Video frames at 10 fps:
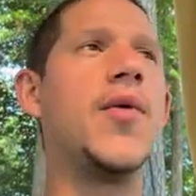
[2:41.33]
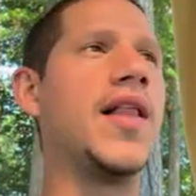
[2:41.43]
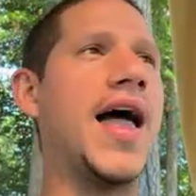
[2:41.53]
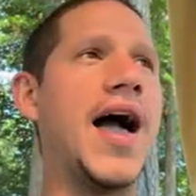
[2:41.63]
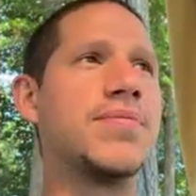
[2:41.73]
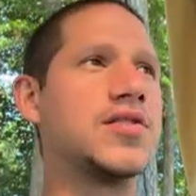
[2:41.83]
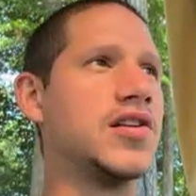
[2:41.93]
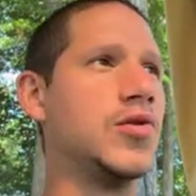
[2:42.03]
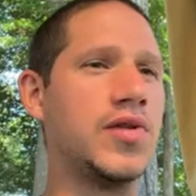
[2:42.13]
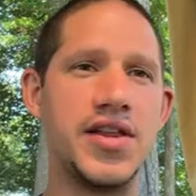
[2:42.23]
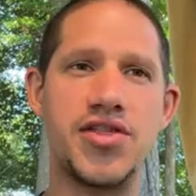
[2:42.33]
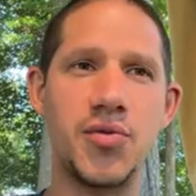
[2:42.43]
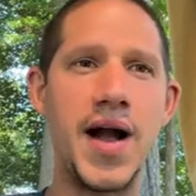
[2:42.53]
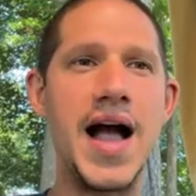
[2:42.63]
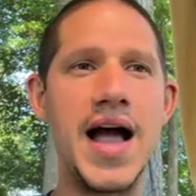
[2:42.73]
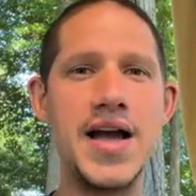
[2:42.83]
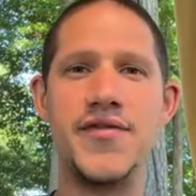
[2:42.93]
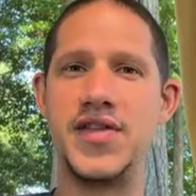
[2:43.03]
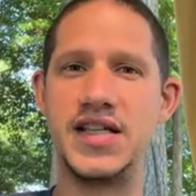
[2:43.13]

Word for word: will absolutely thrive.